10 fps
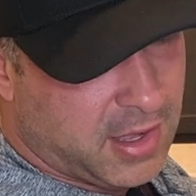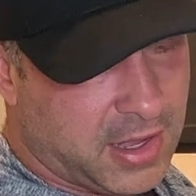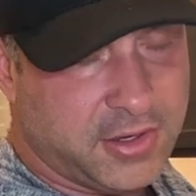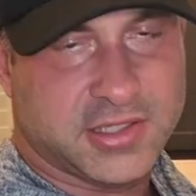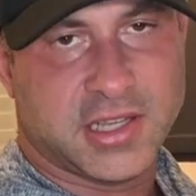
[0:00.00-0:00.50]

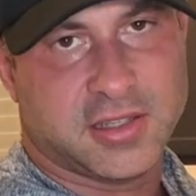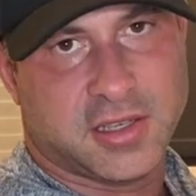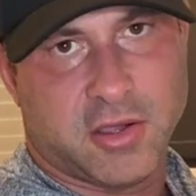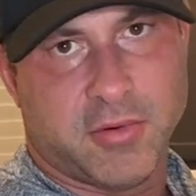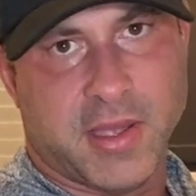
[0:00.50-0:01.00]
and you're set to
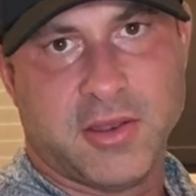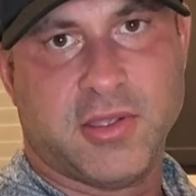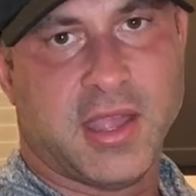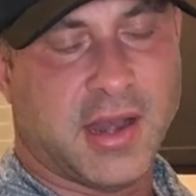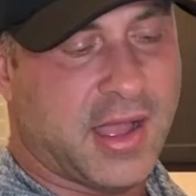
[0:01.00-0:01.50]
go, man. You
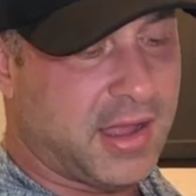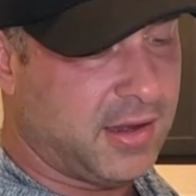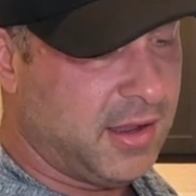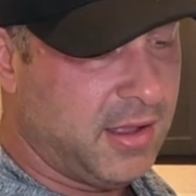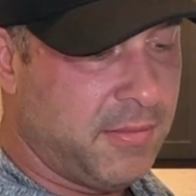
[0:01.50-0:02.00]

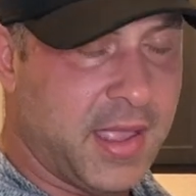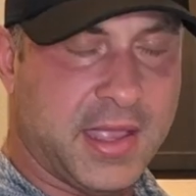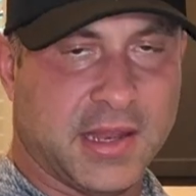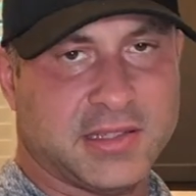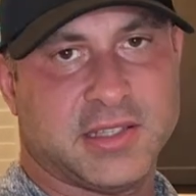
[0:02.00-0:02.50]
cannot
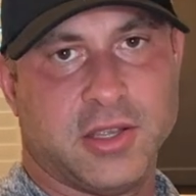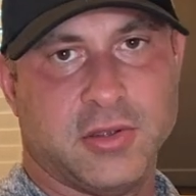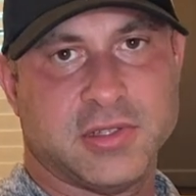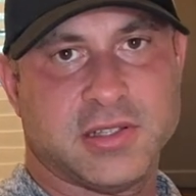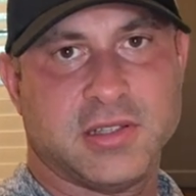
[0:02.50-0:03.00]
make an
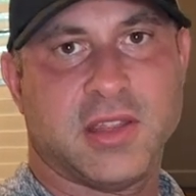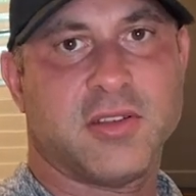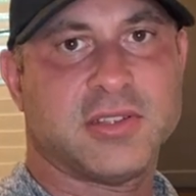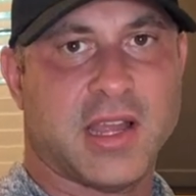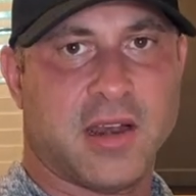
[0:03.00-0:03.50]
excuse.
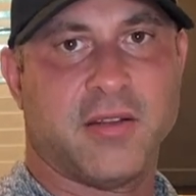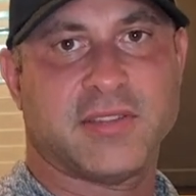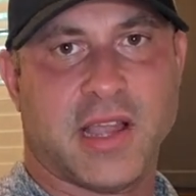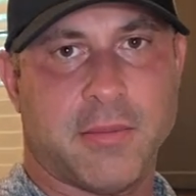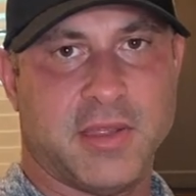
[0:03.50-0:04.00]
There's not
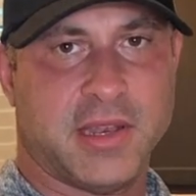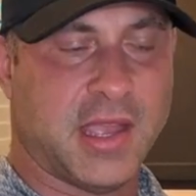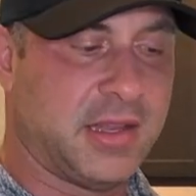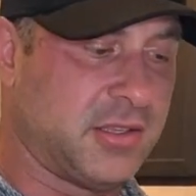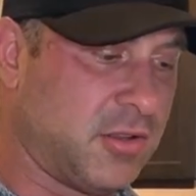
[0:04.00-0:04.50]
enough time in the
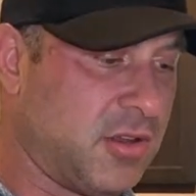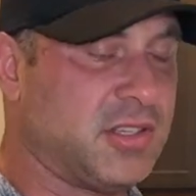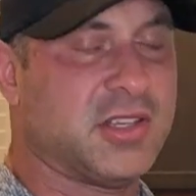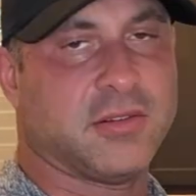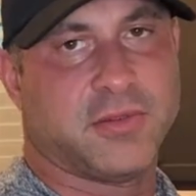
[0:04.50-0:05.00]
day to cook
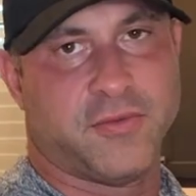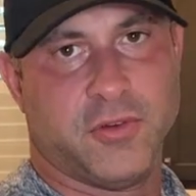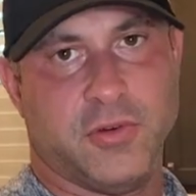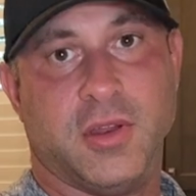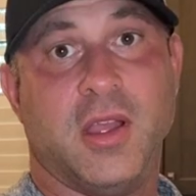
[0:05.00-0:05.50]
yourself some
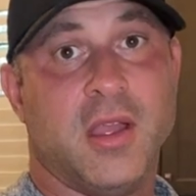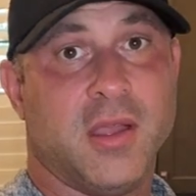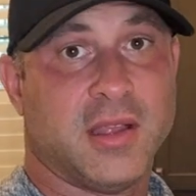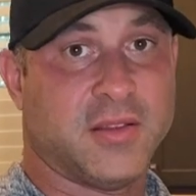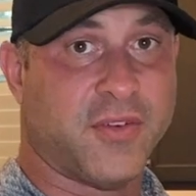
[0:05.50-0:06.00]
food.
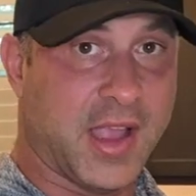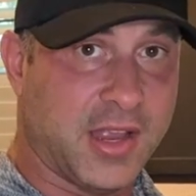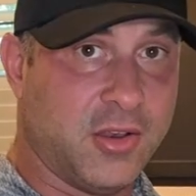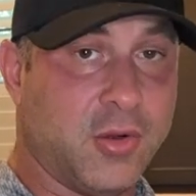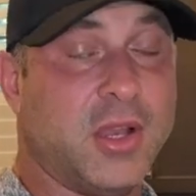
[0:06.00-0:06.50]
If I
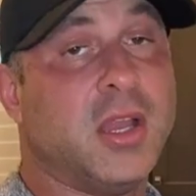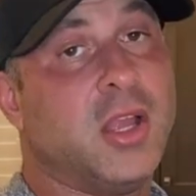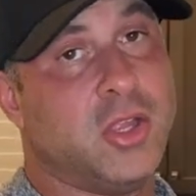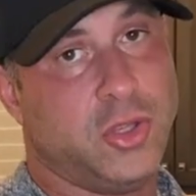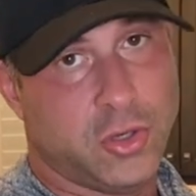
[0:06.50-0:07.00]
can do it,
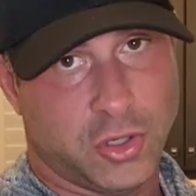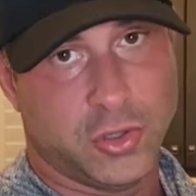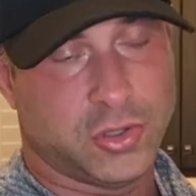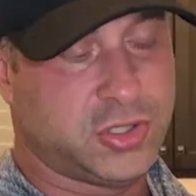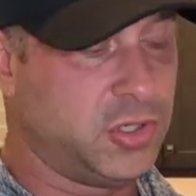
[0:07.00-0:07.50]
you can
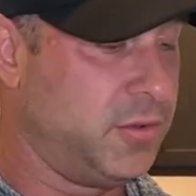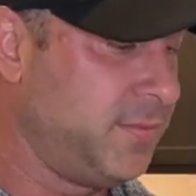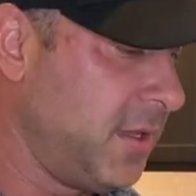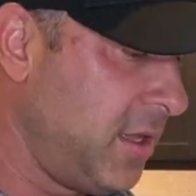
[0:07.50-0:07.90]
do it too.